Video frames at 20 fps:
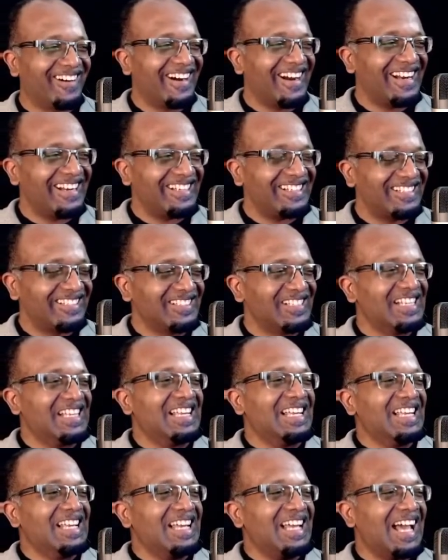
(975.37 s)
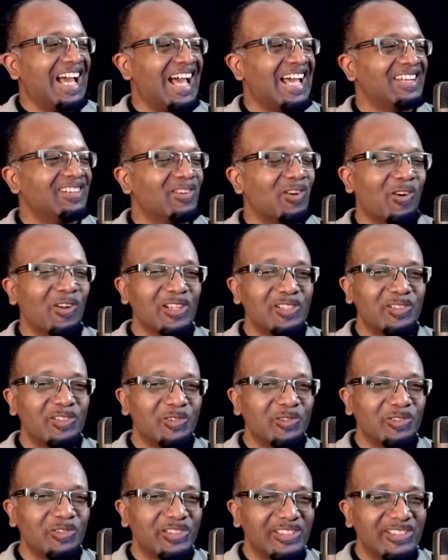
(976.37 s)
All right, and
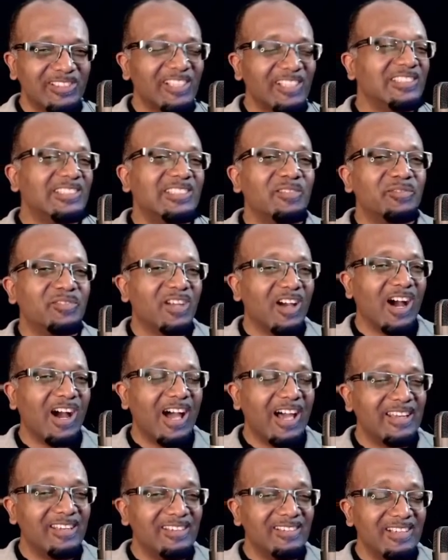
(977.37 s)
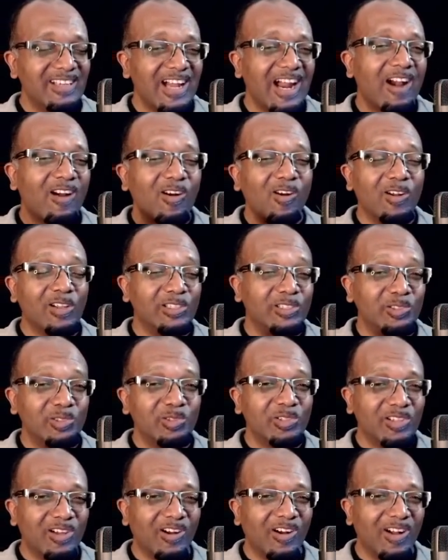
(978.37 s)
also sons of God are
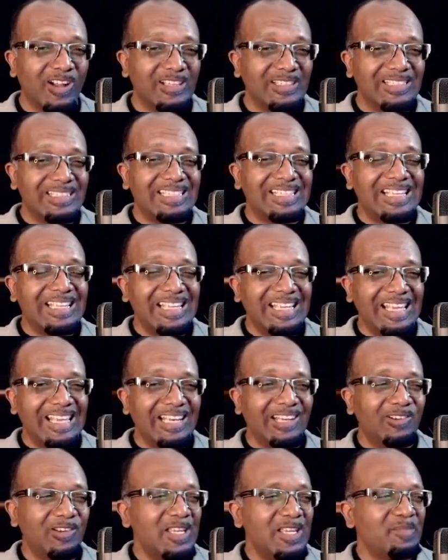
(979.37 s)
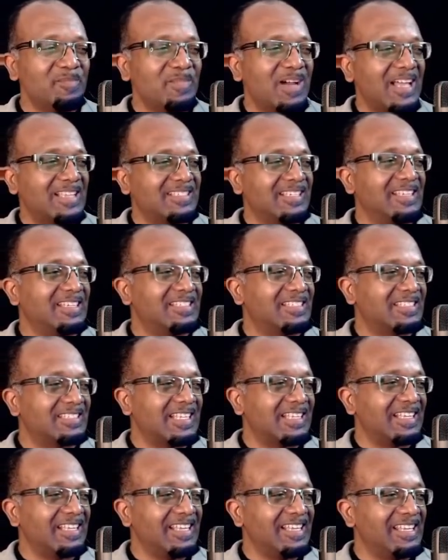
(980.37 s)
also called Elohim, as in,
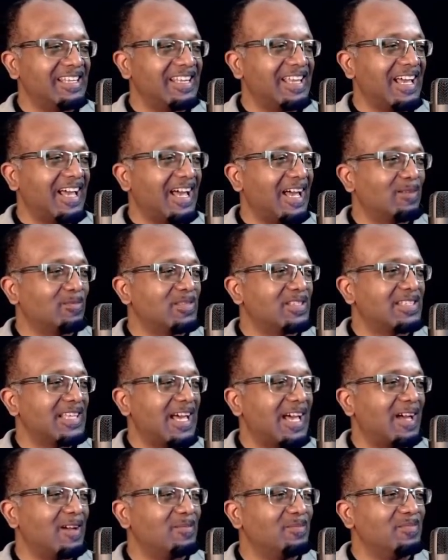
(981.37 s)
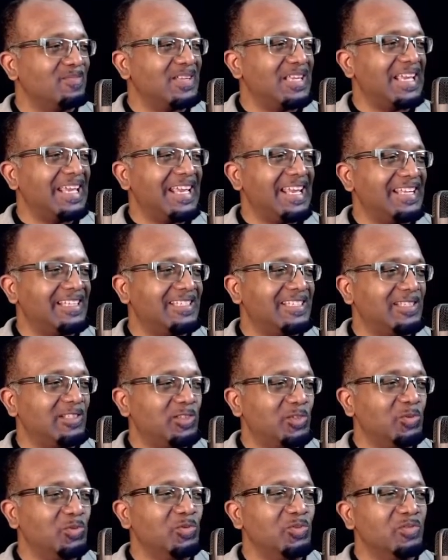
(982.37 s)
in um, Psalm
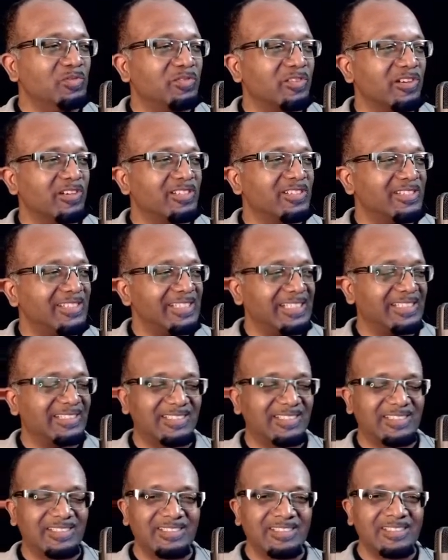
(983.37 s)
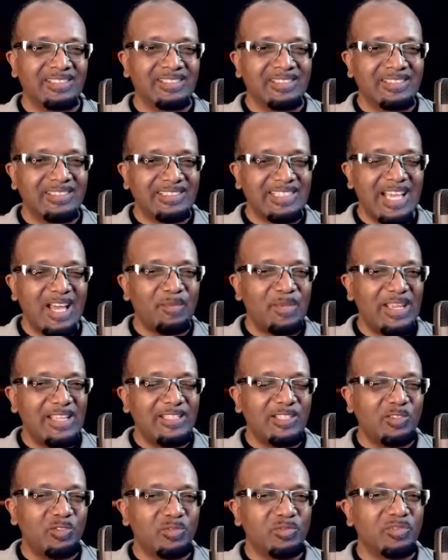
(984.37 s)
82, verse 6. Psalm
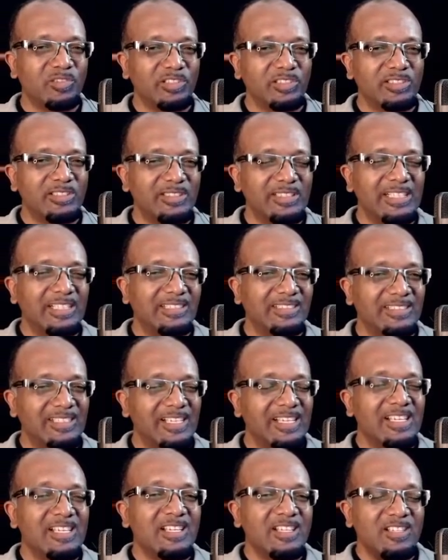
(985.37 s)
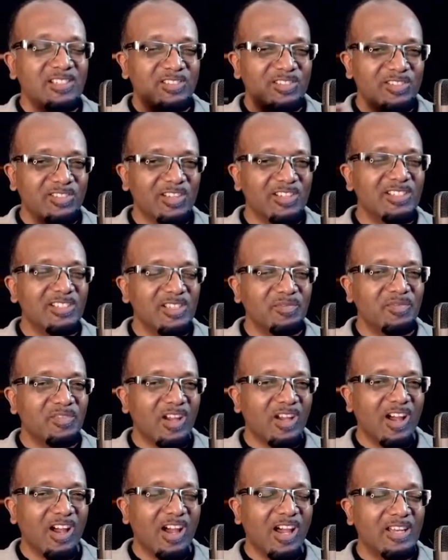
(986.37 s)
82, verse 6. Sons of
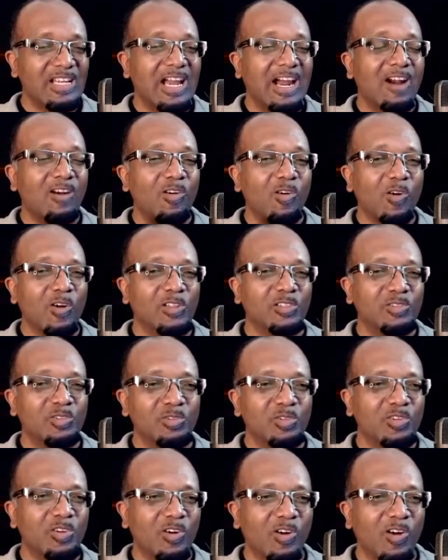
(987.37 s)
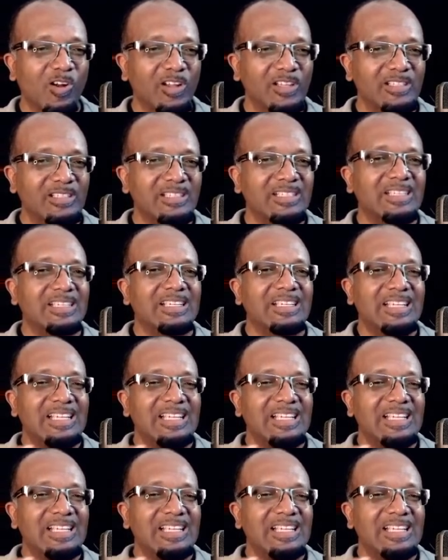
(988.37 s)
God are also called